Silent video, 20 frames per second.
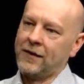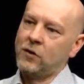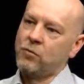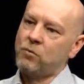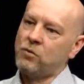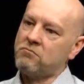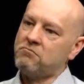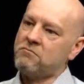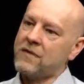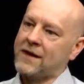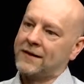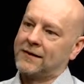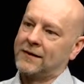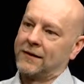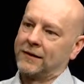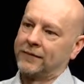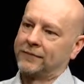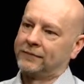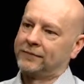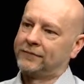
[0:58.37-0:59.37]
will matter,
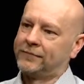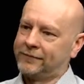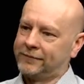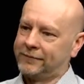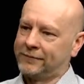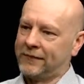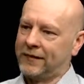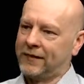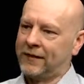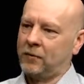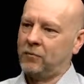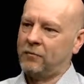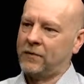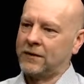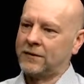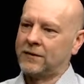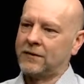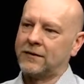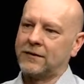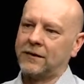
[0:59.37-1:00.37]
and they'll
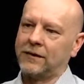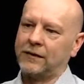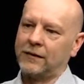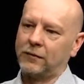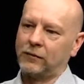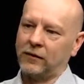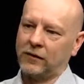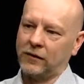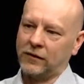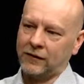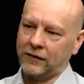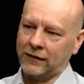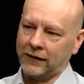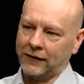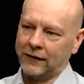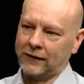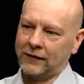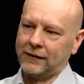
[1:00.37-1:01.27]
matter significantly.